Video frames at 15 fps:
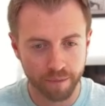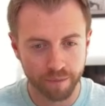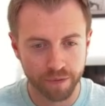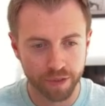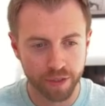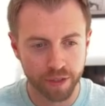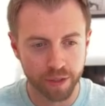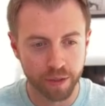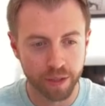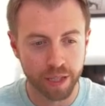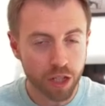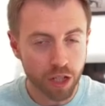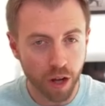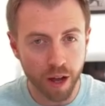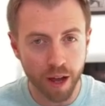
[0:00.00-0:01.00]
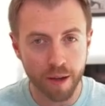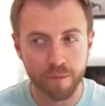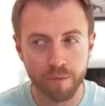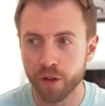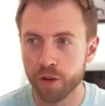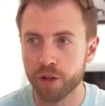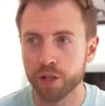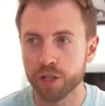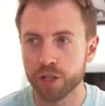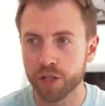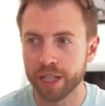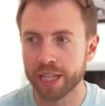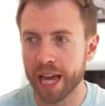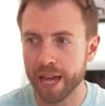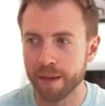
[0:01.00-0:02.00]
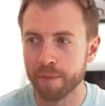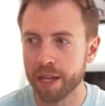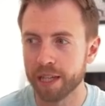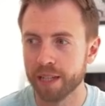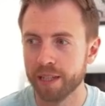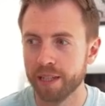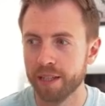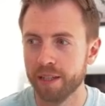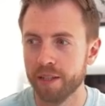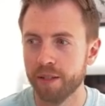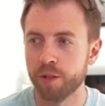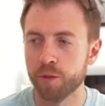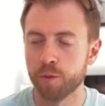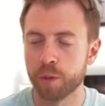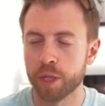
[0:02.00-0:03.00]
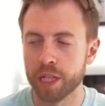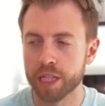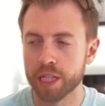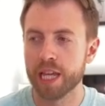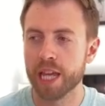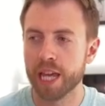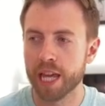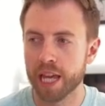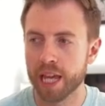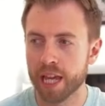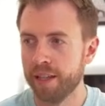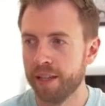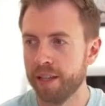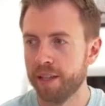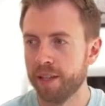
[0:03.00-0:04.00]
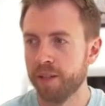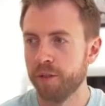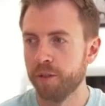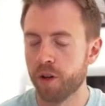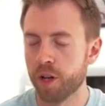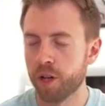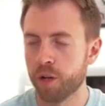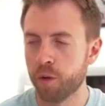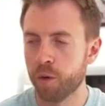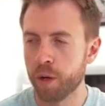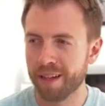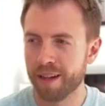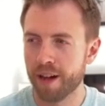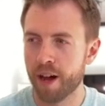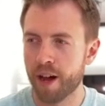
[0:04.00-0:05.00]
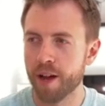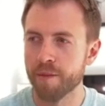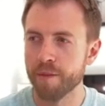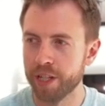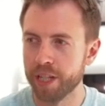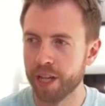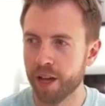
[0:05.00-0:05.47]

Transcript: this time focused on gaming. And as we can see here, we've got a quick hype video